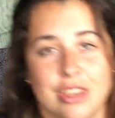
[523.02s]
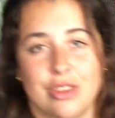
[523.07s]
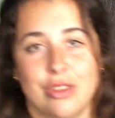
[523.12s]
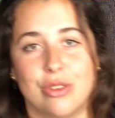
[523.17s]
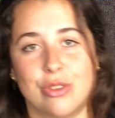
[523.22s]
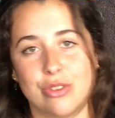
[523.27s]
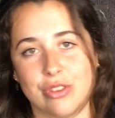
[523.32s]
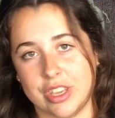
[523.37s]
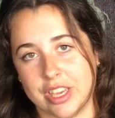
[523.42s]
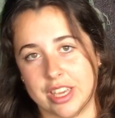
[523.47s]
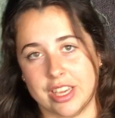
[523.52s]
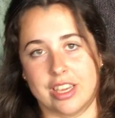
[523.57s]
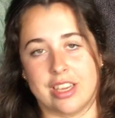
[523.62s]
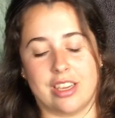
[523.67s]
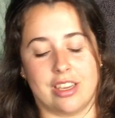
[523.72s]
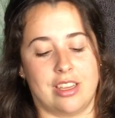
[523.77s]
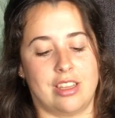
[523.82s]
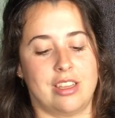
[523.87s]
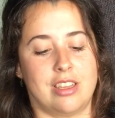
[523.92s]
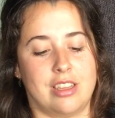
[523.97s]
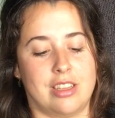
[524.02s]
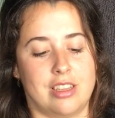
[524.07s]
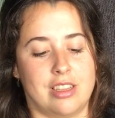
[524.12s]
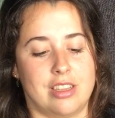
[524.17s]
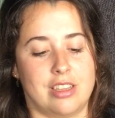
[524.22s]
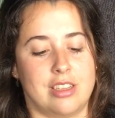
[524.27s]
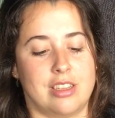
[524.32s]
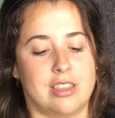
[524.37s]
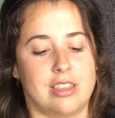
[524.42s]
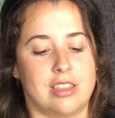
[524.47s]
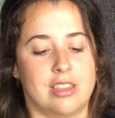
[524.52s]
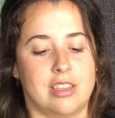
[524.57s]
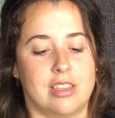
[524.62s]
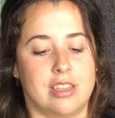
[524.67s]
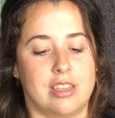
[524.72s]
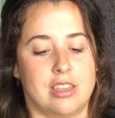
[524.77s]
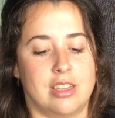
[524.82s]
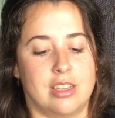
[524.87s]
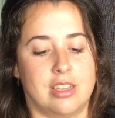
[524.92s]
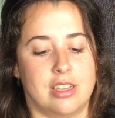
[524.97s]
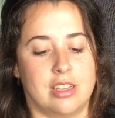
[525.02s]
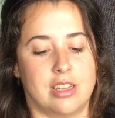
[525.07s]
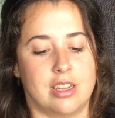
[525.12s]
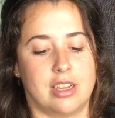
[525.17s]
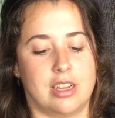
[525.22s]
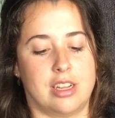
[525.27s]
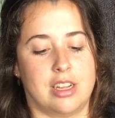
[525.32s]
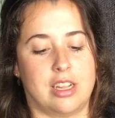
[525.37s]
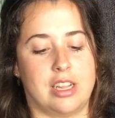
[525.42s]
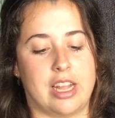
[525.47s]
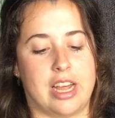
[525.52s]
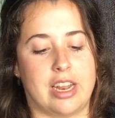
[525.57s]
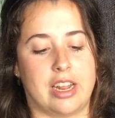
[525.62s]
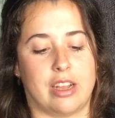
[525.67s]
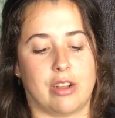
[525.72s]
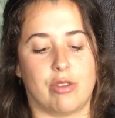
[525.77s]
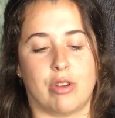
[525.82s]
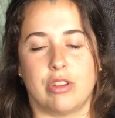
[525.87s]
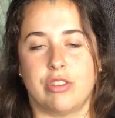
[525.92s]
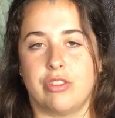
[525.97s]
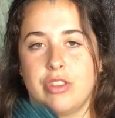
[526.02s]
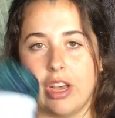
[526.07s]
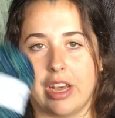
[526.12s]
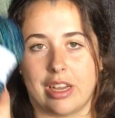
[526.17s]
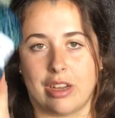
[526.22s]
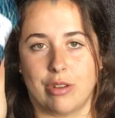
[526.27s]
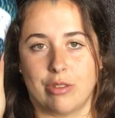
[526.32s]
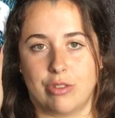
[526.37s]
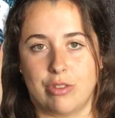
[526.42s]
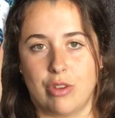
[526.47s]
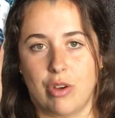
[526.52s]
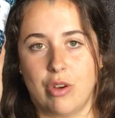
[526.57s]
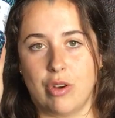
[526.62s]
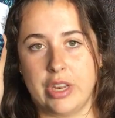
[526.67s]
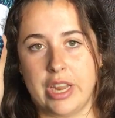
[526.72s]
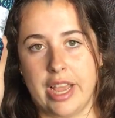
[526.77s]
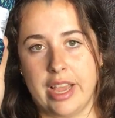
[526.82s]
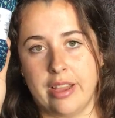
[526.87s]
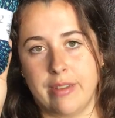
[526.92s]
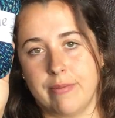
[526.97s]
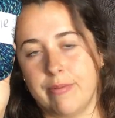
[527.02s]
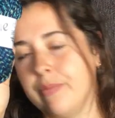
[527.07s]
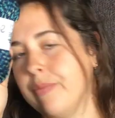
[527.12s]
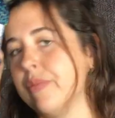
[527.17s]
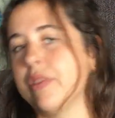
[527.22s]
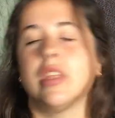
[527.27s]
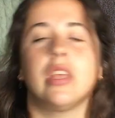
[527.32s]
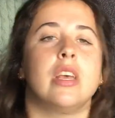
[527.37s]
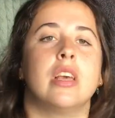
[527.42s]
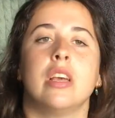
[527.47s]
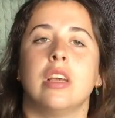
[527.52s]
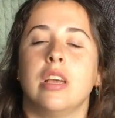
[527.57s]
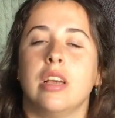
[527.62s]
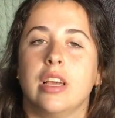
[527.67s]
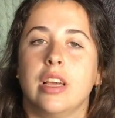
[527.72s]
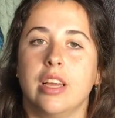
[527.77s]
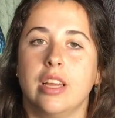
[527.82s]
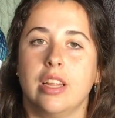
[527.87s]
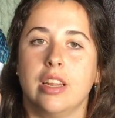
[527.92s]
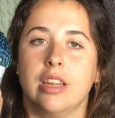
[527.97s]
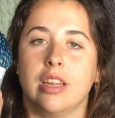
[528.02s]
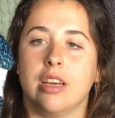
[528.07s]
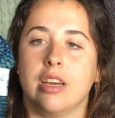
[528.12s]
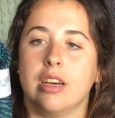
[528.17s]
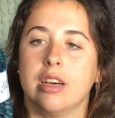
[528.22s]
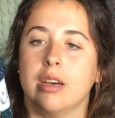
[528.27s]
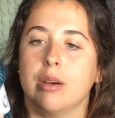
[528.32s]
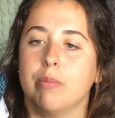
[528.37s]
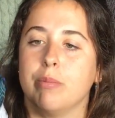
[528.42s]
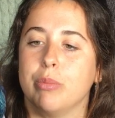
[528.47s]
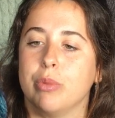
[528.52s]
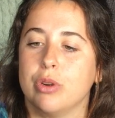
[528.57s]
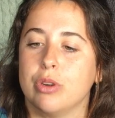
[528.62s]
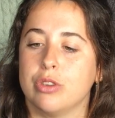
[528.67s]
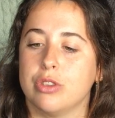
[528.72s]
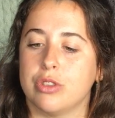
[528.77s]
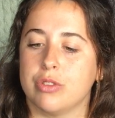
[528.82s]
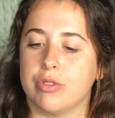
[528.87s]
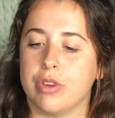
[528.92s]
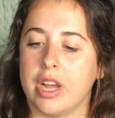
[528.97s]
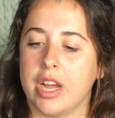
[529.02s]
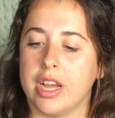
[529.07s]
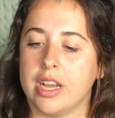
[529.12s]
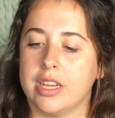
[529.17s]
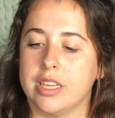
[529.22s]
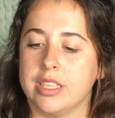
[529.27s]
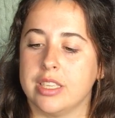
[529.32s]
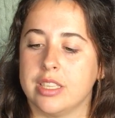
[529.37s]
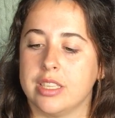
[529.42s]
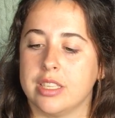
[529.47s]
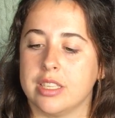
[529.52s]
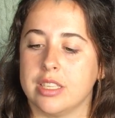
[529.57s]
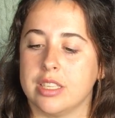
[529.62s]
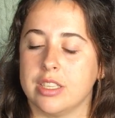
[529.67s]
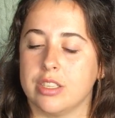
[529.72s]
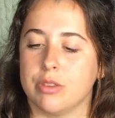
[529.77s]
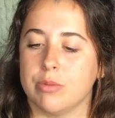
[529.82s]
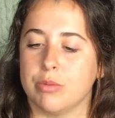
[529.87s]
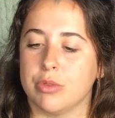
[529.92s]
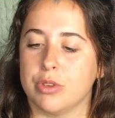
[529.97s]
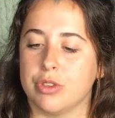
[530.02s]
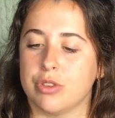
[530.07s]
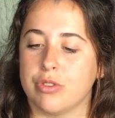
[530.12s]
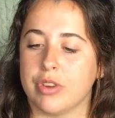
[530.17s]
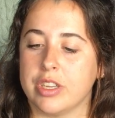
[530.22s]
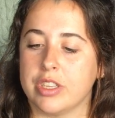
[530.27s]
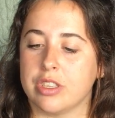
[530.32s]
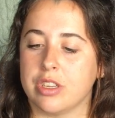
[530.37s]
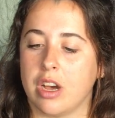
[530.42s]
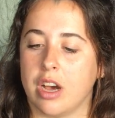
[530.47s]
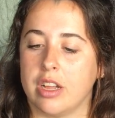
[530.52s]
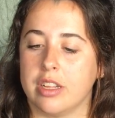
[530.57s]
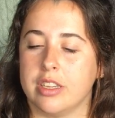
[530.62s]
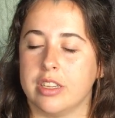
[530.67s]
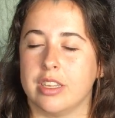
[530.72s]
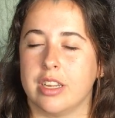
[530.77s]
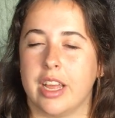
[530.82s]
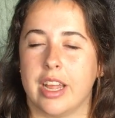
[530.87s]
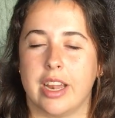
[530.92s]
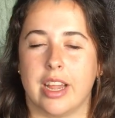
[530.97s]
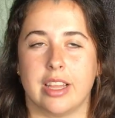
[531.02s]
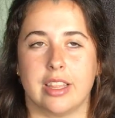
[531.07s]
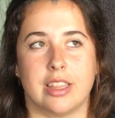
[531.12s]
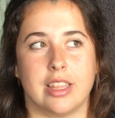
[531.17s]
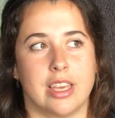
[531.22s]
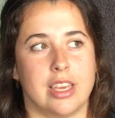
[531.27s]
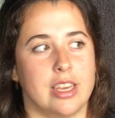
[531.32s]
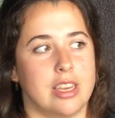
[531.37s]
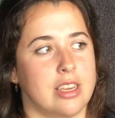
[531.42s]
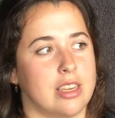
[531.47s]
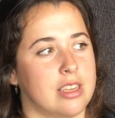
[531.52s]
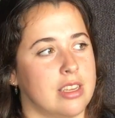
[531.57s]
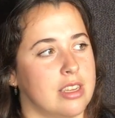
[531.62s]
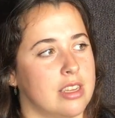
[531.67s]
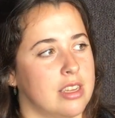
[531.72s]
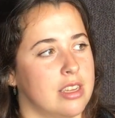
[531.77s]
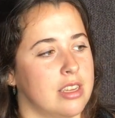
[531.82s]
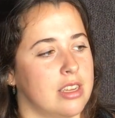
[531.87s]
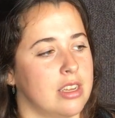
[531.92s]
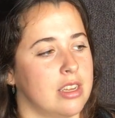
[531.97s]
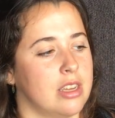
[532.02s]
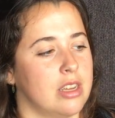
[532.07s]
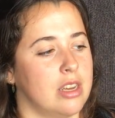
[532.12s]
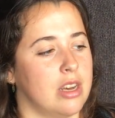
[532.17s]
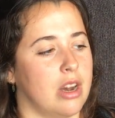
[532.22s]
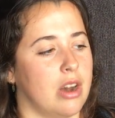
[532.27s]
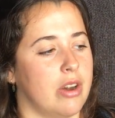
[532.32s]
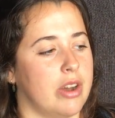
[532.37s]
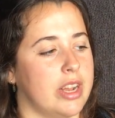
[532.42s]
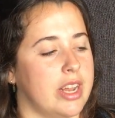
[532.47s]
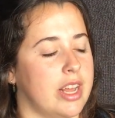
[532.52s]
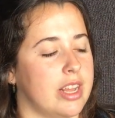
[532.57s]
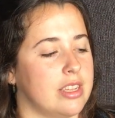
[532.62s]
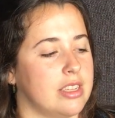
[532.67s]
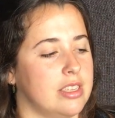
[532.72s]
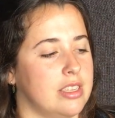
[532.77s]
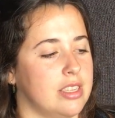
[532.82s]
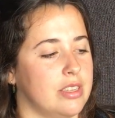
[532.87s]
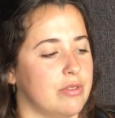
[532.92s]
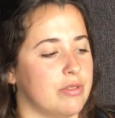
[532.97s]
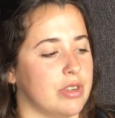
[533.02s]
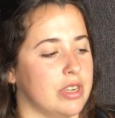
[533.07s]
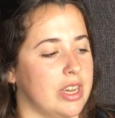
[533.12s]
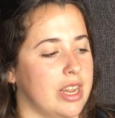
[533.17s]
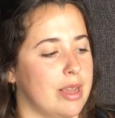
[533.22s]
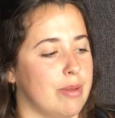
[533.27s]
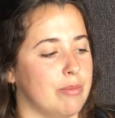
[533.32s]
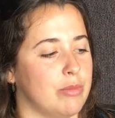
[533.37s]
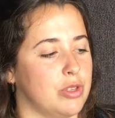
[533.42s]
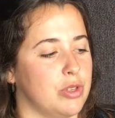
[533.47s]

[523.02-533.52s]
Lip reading: using Lana Grossa Cotone in mercerized, it's a mercerized cotton, and I think, oh, it had a different name